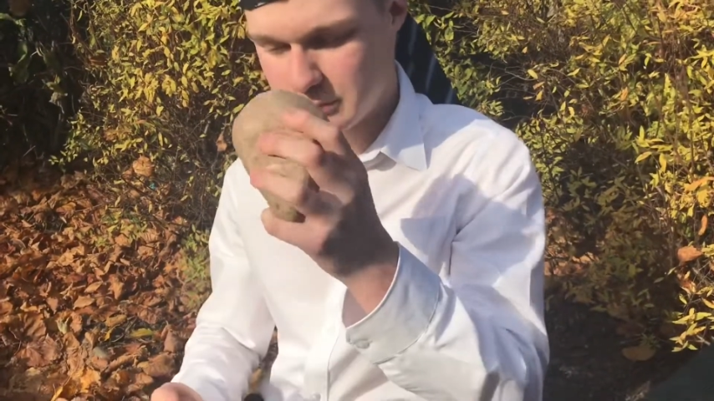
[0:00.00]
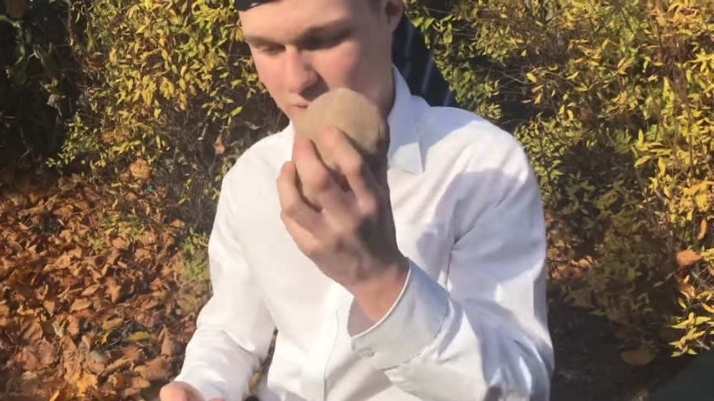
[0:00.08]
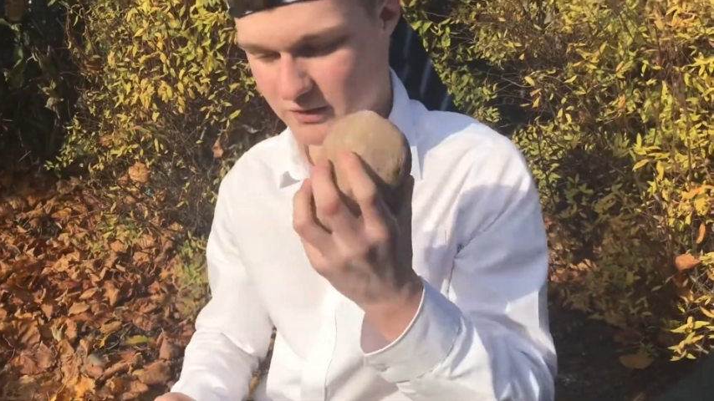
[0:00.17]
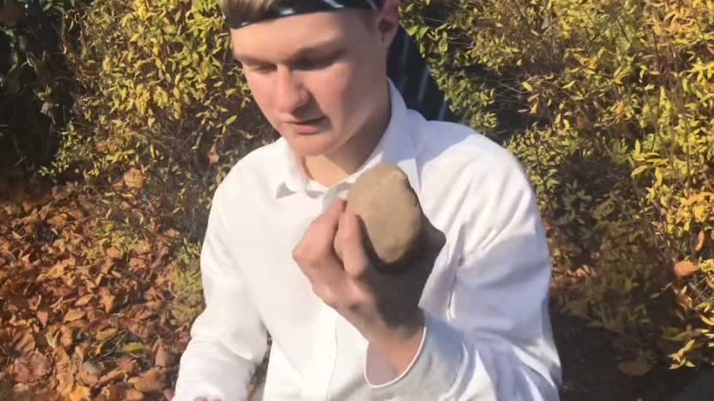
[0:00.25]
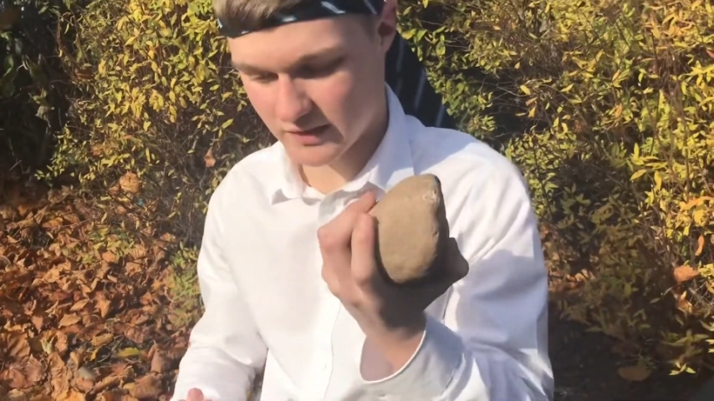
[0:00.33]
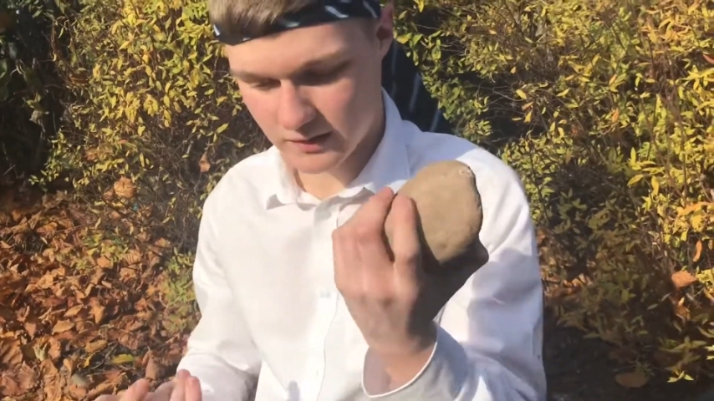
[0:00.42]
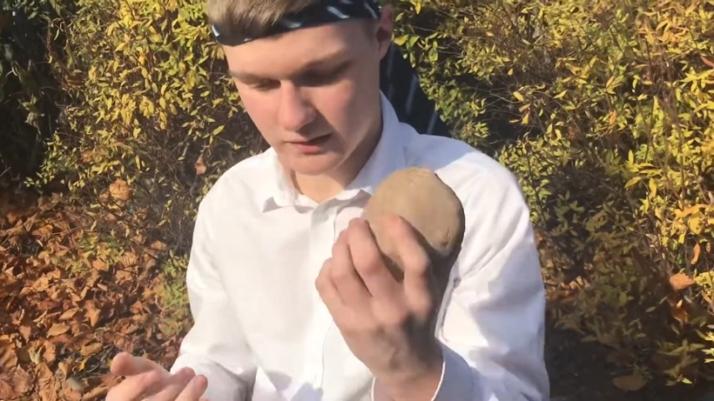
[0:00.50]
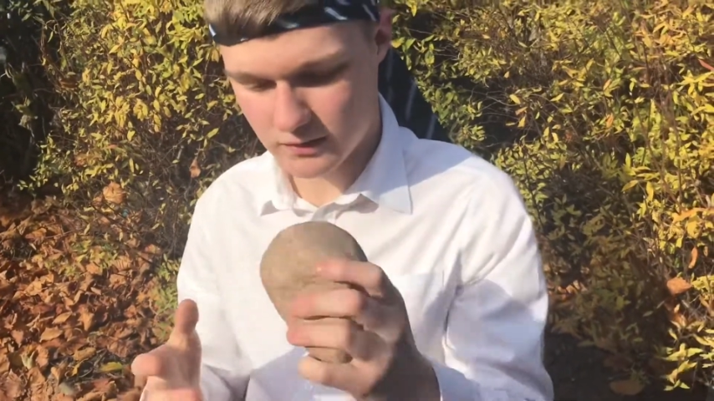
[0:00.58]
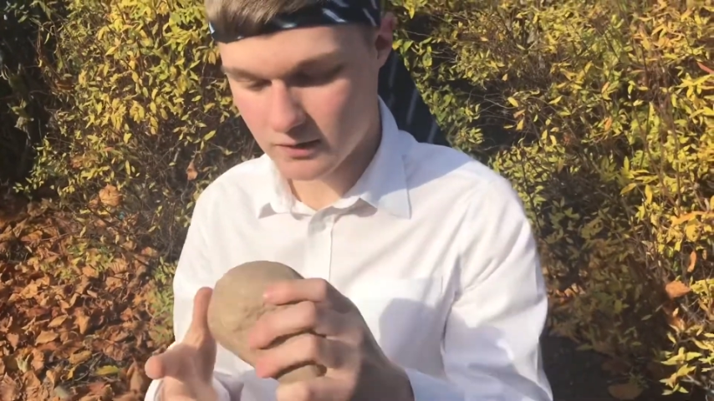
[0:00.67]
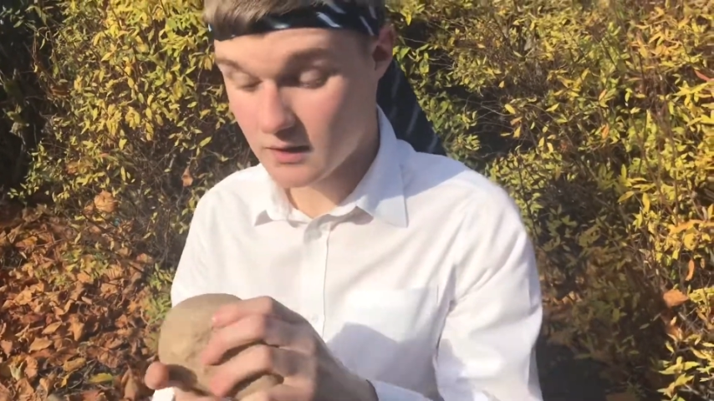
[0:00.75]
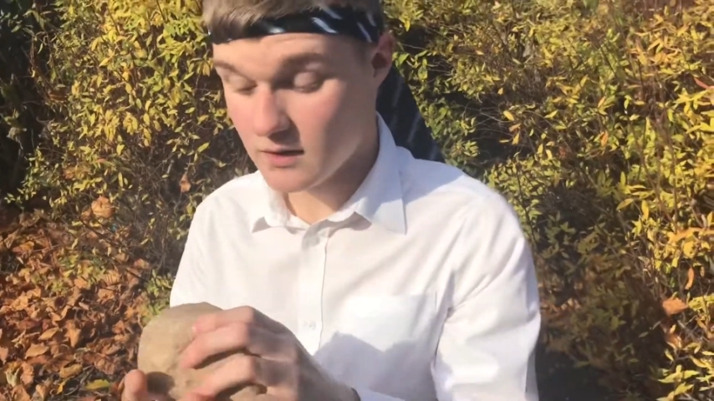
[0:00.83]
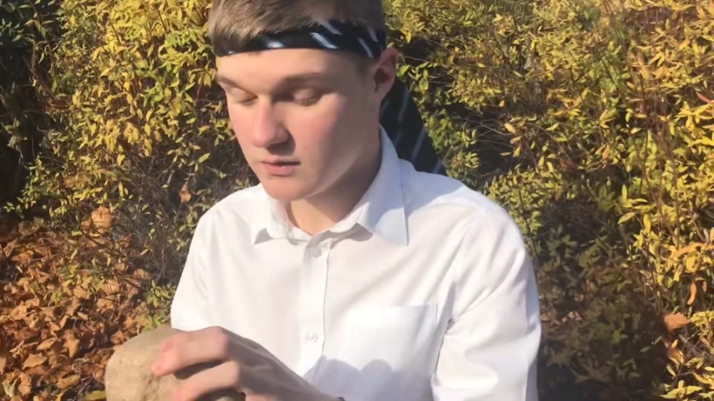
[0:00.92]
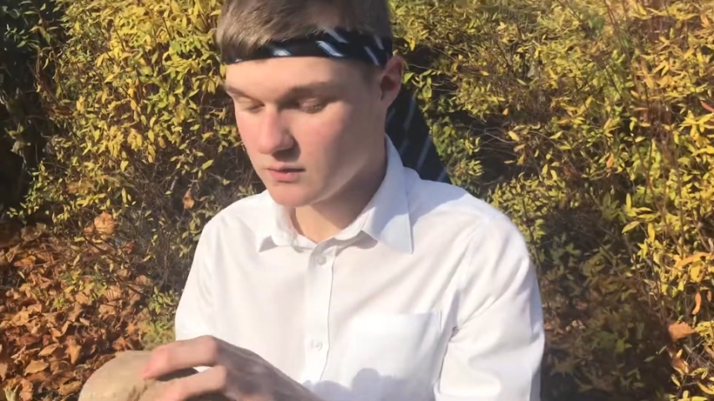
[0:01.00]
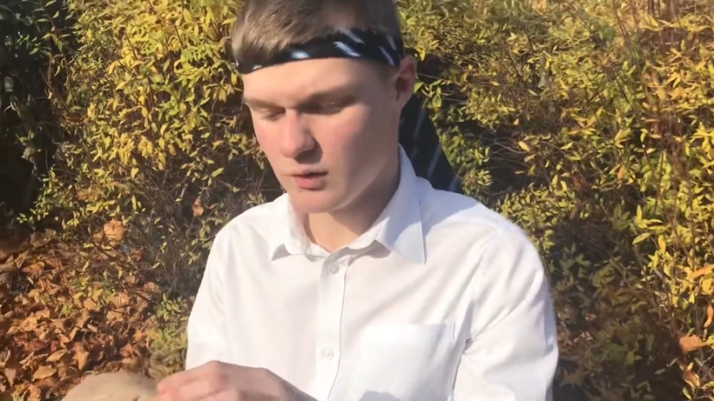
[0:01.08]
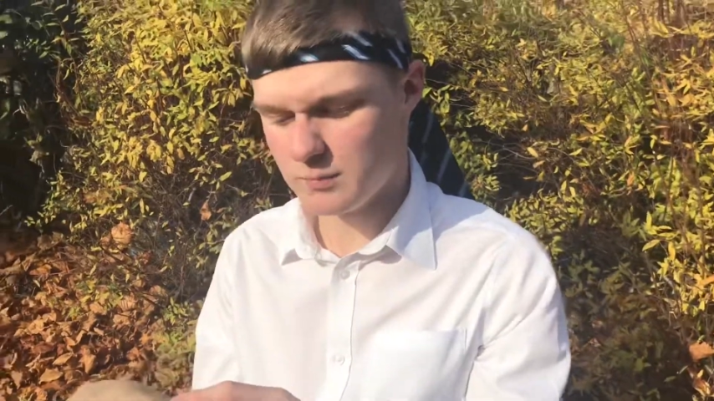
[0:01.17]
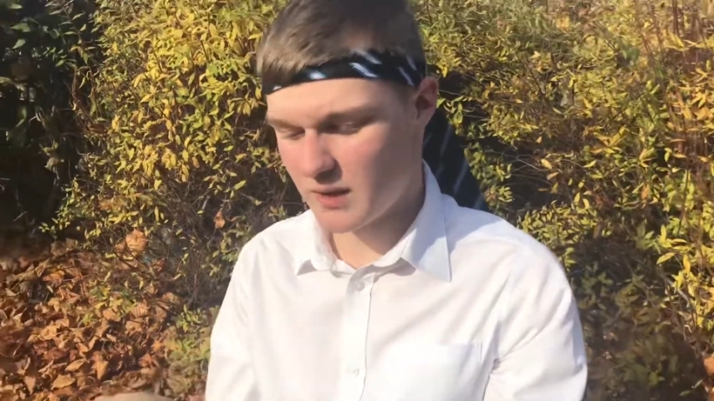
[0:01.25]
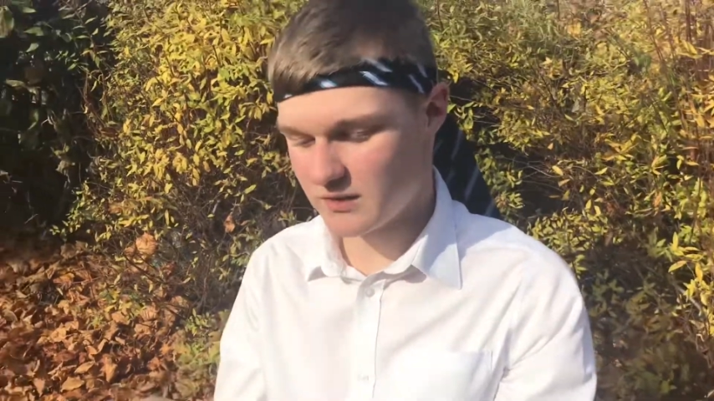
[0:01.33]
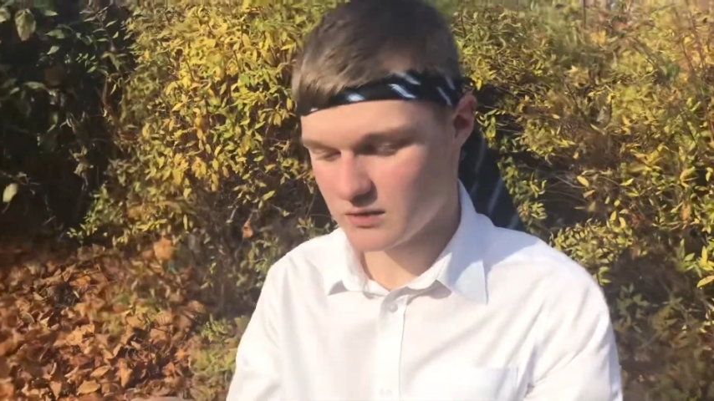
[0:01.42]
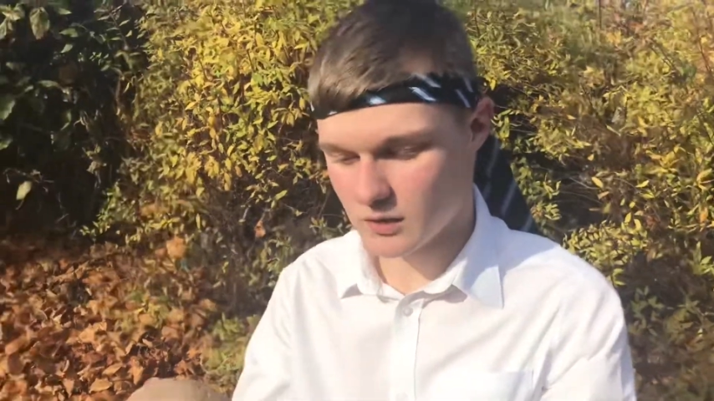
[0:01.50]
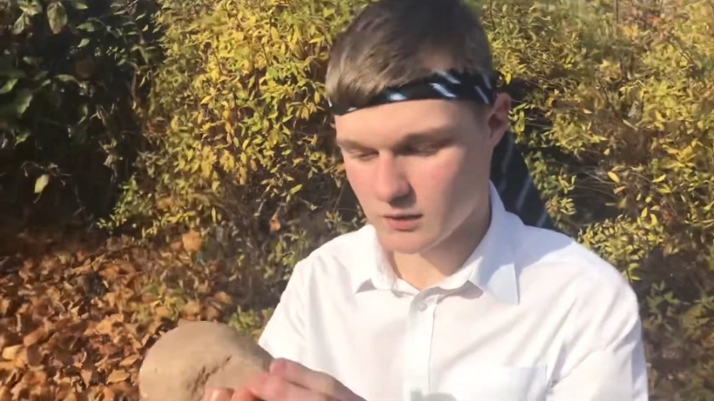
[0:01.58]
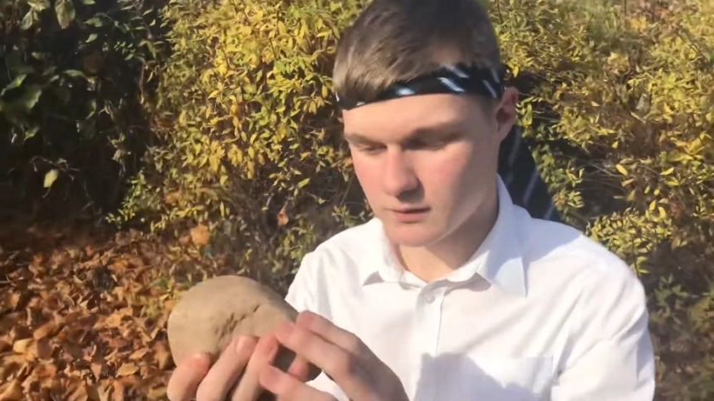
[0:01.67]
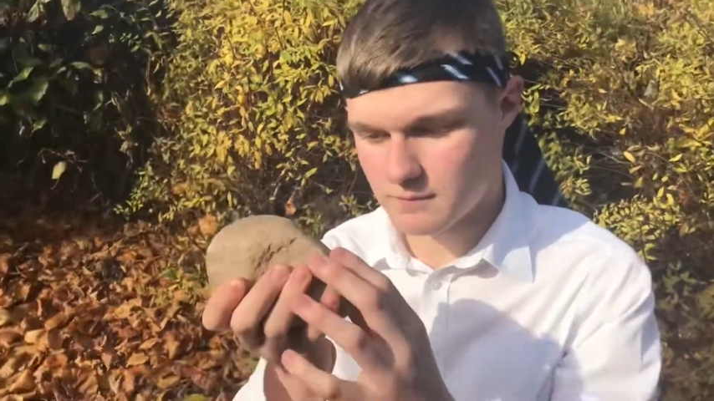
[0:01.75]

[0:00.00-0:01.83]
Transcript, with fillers: but uh, not bad at all.